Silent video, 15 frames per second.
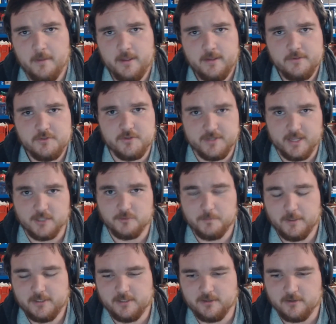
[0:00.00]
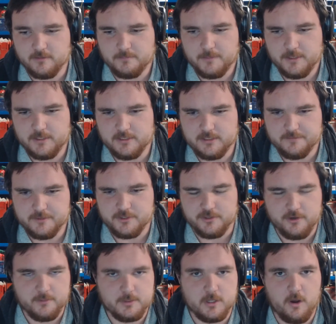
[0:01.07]
So yes, Picton's division
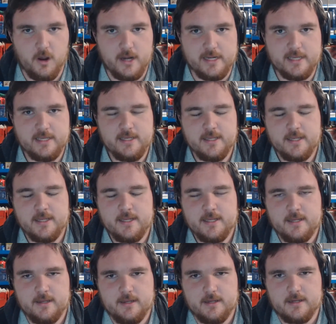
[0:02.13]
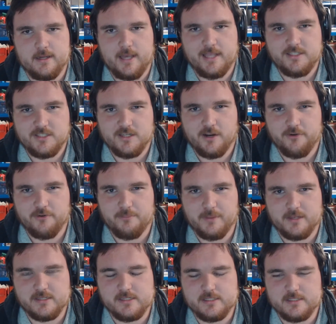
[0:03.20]
copped a hiding. 1,800
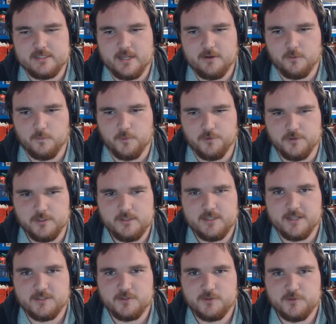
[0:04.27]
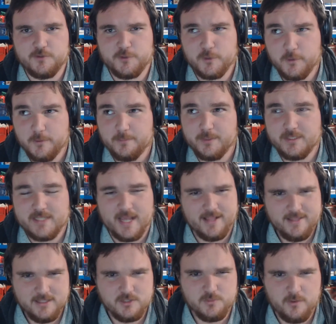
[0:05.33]
men dead or wounded. That's 2
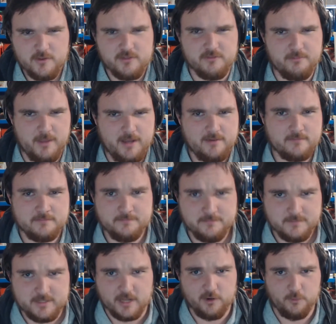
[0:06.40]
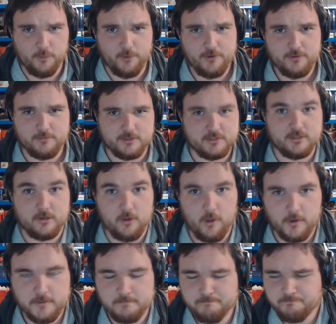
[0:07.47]
battalions worth of men dead or wounded, which is a
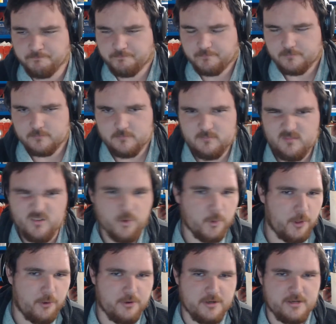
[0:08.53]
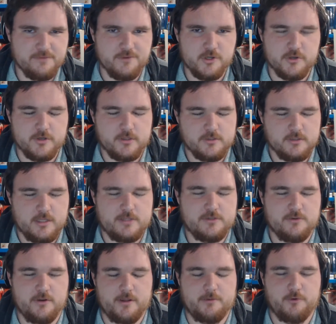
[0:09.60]
lot. Although in a division, it's
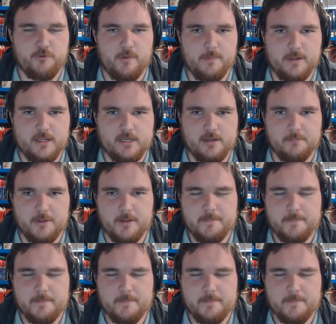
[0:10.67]
not a crippling number.